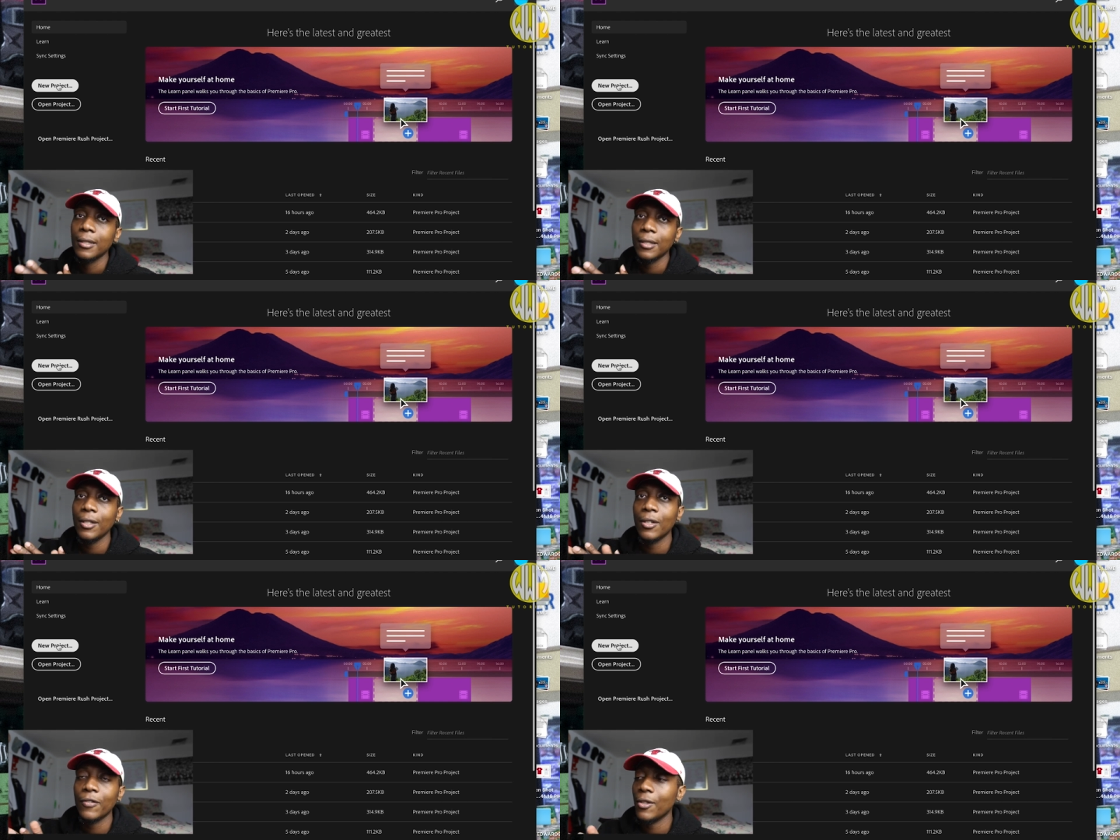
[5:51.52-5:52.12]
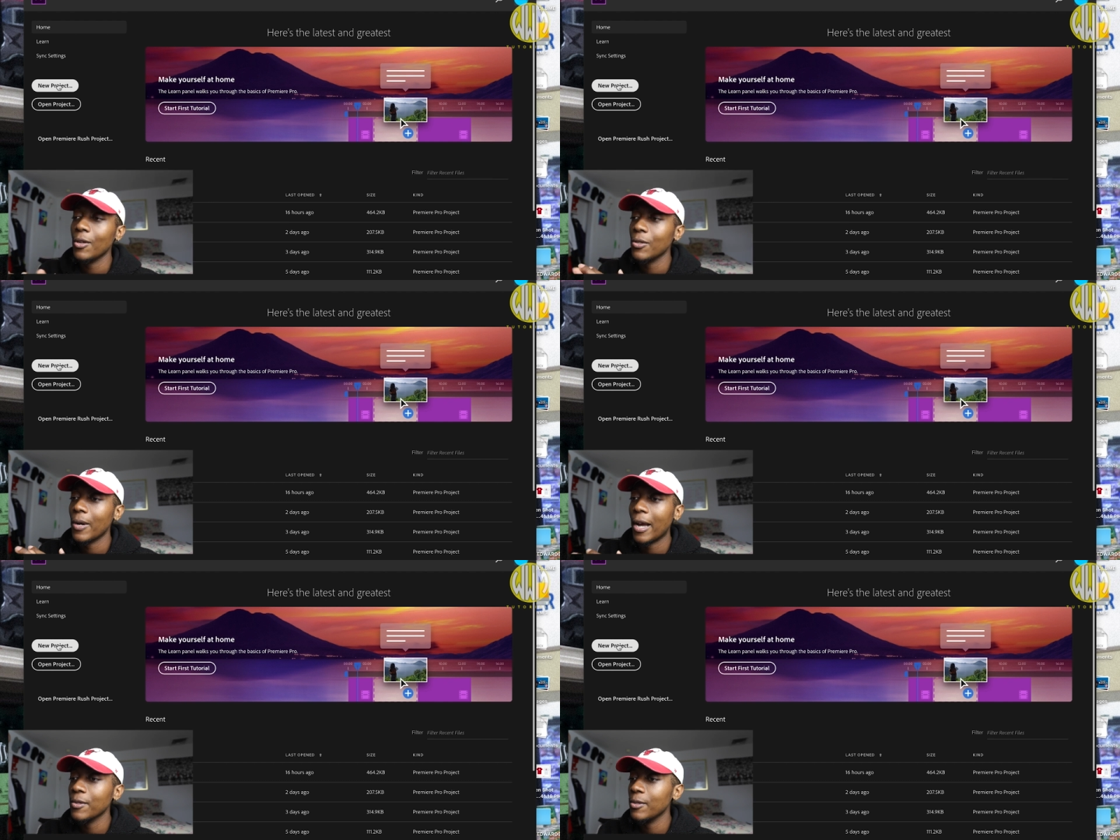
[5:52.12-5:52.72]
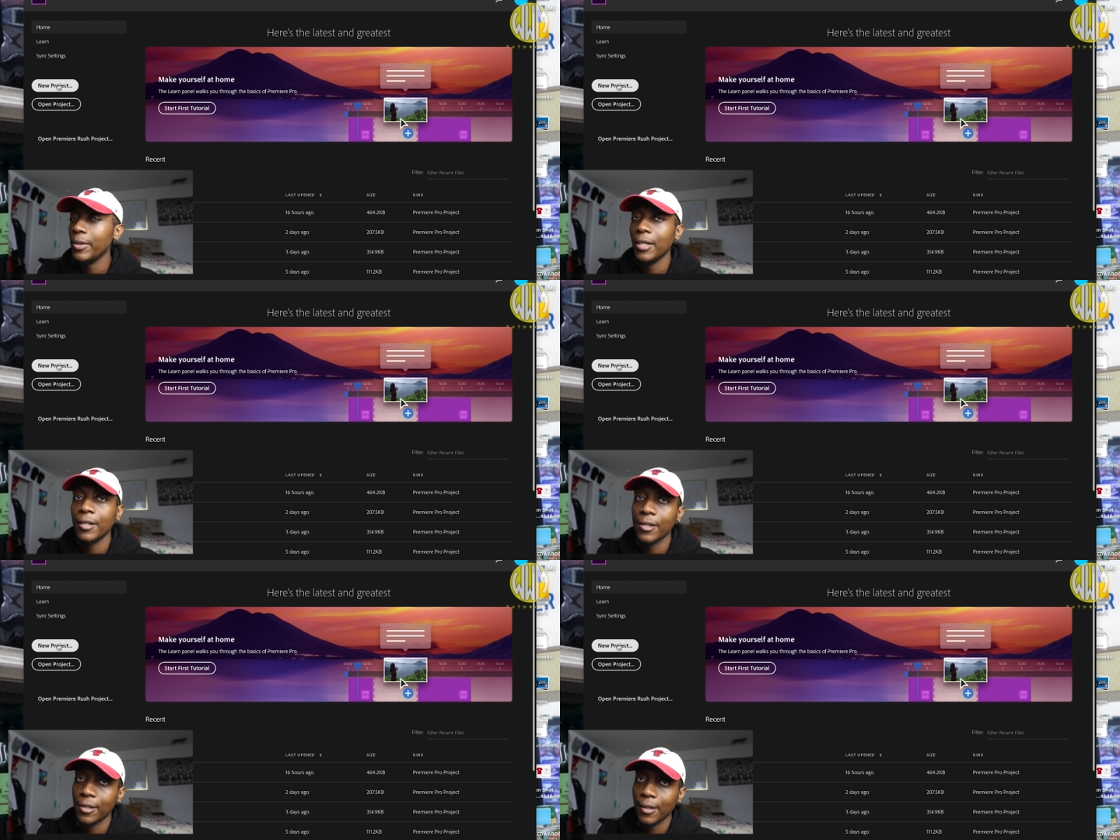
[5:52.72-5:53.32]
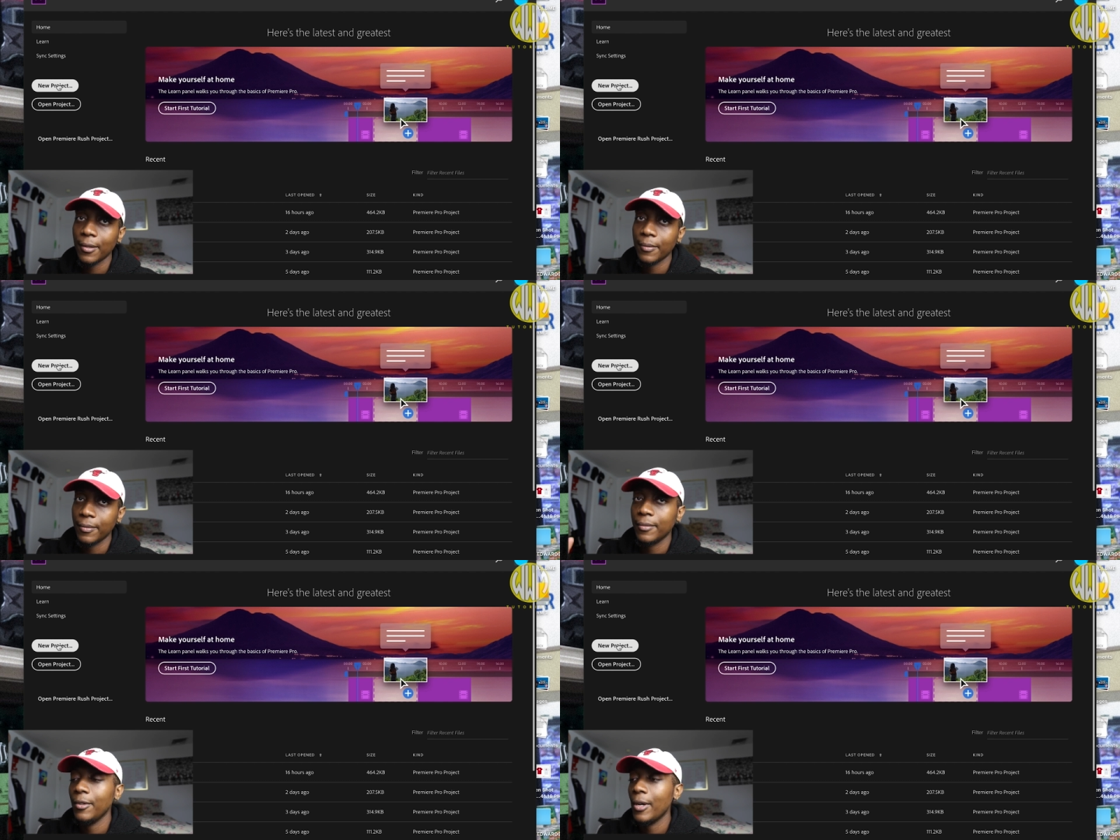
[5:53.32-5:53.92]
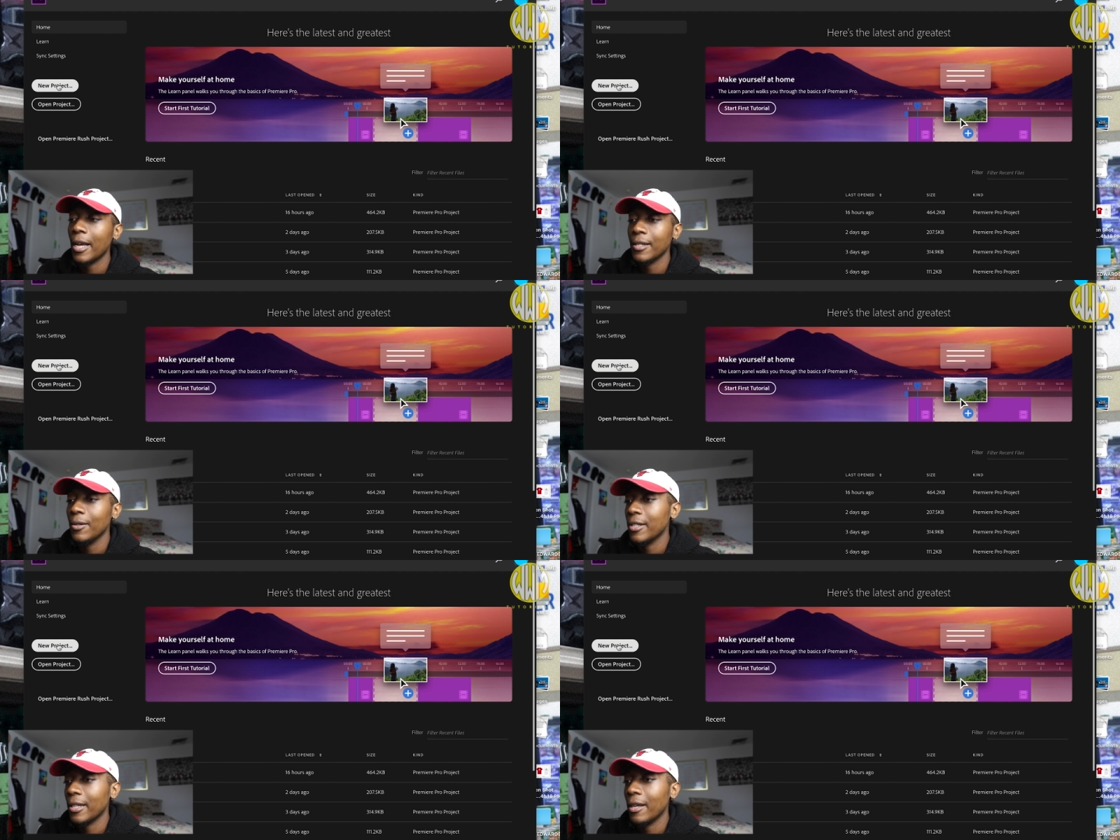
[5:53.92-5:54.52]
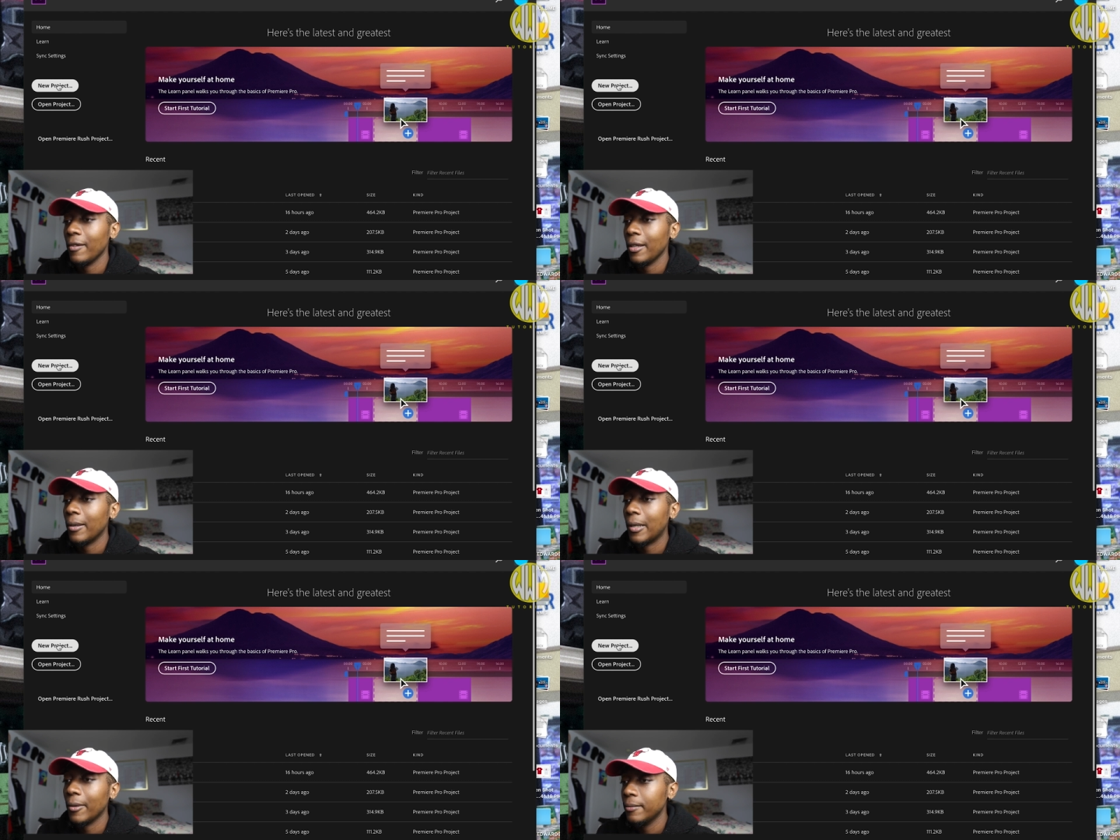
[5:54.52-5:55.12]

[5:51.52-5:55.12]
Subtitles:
you know, for those who are absolute beginners, you guys can go check that video out.